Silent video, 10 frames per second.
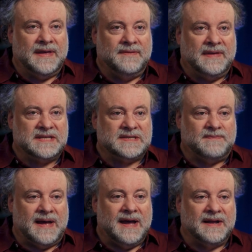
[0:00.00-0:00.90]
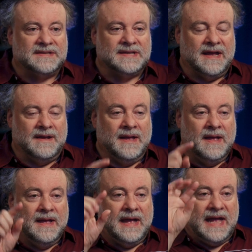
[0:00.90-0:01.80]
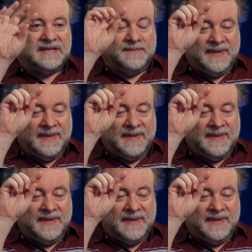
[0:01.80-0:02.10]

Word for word: they, they sparked. Uh, uh, it has a